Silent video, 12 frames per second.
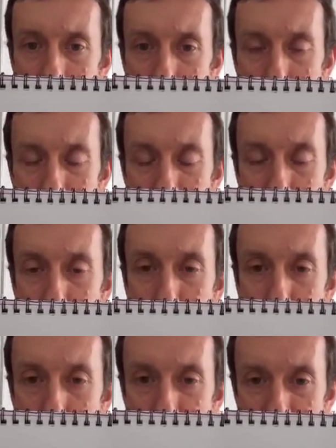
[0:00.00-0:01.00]

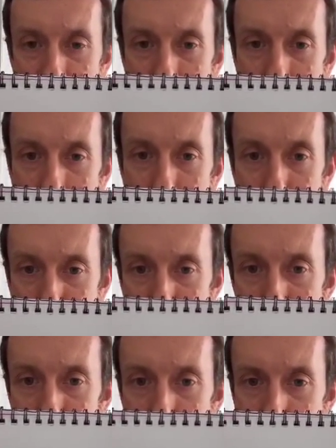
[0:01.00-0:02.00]

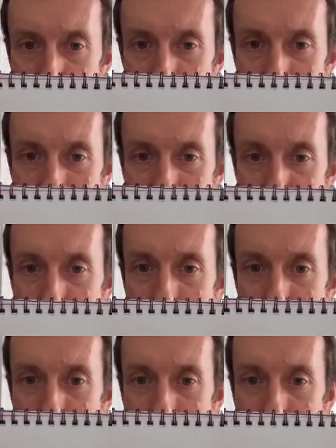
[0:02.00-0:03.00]

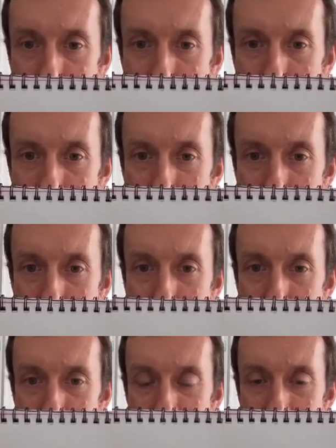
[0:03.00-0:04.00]
periscope.tv/embed.
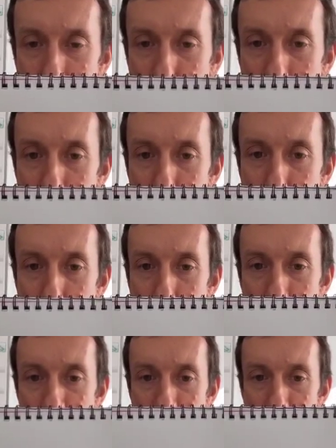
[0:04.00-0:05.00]

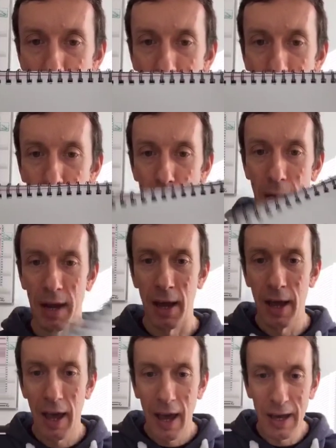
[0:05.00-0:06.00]
Periscope.tv/embed.
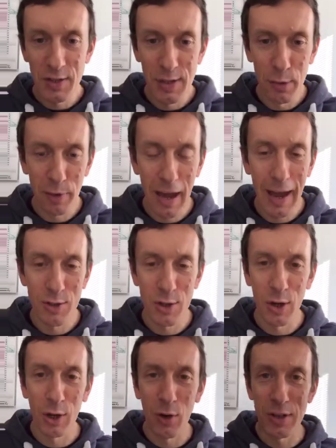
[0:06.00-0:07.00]
Hey Sylvia, how's it
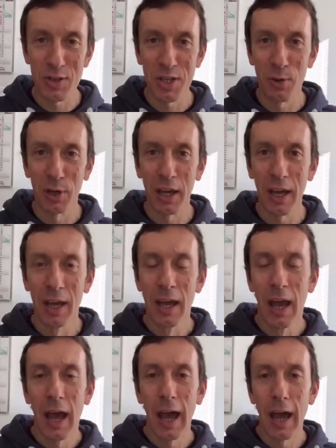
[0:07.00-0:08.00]
going? Great to see you on here.
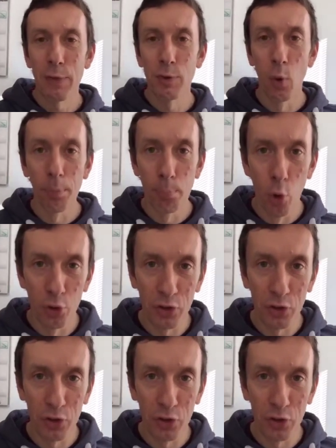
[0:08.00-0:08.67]
If you want more